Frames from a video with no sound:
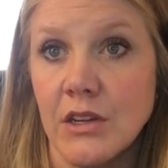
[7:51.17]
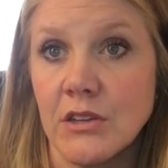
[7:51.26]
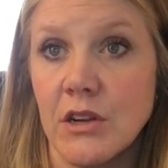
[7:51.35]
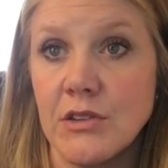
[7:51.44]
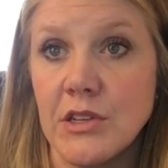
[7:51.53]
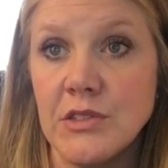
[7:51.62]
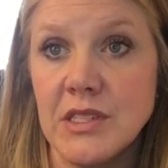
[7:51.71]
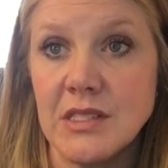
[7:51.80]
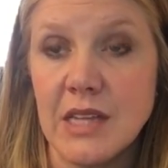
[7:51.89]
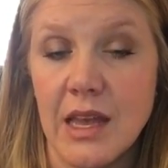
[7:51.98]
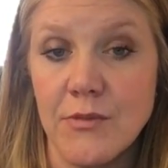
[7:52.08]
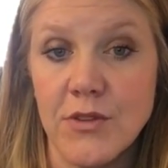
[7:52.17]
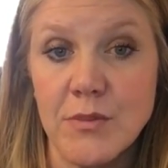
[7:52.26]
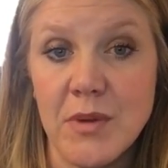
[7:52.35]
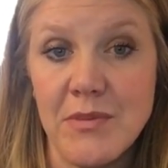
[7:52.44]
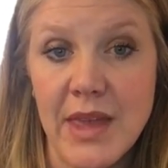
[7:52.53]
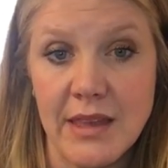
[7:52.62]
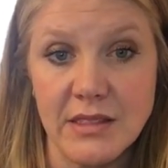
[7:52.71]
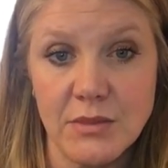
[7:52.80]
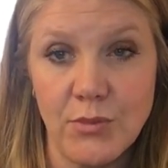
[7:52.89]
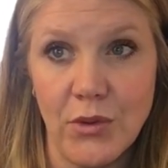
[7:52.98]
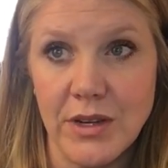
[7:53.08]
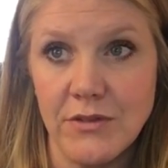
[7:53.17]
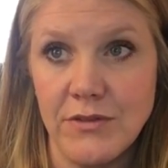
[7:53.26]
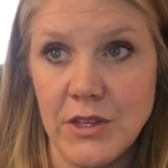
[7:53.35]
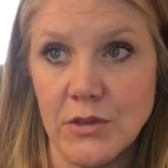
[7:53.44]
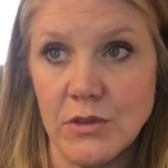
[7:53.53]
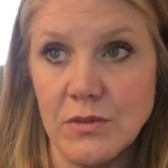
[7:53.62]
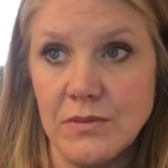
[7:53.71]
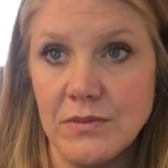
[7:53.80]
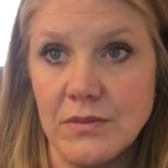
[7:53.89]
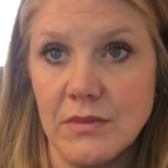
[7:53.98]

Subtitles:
Chronos is time from a man's point of view.